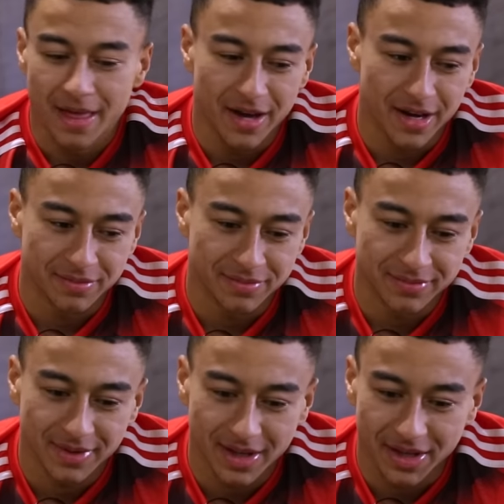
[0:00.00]

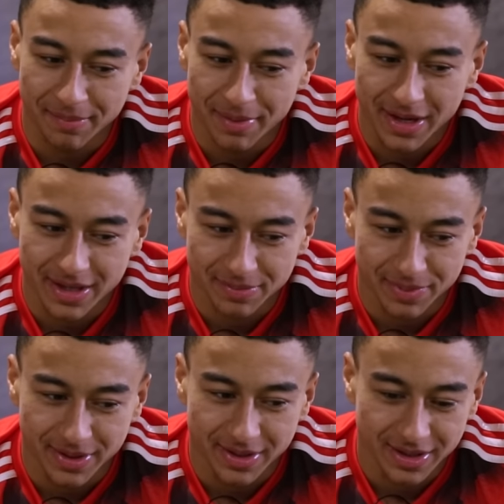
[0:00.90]
Um, at the back, I'd
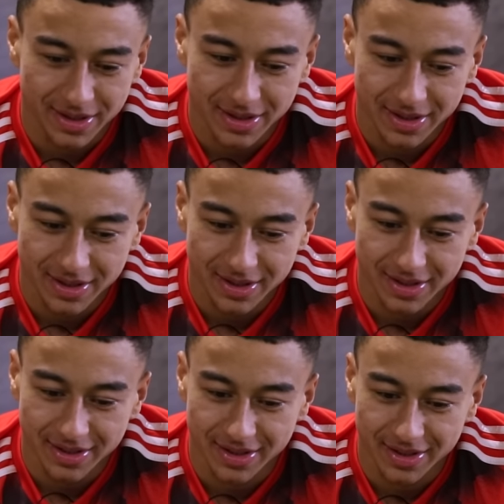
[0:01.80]
pick
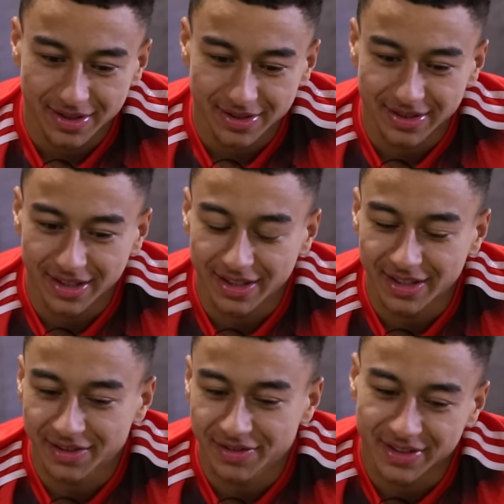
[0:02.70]

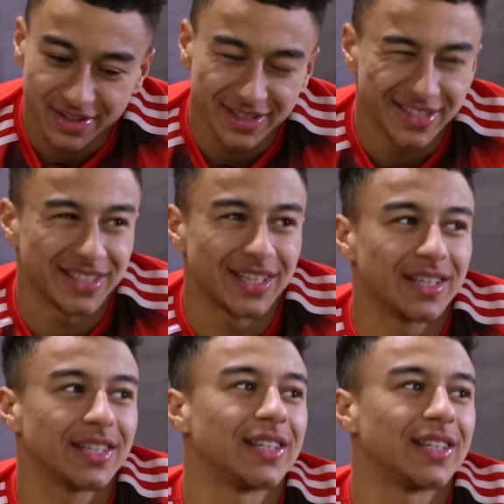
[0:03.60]
Daley. I think you need like